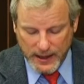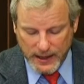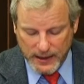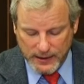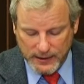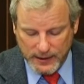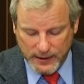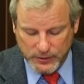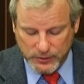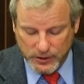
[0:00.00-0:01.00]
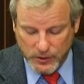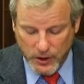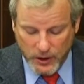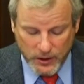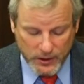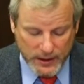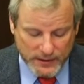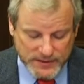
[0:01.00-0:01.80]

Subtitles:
and you can call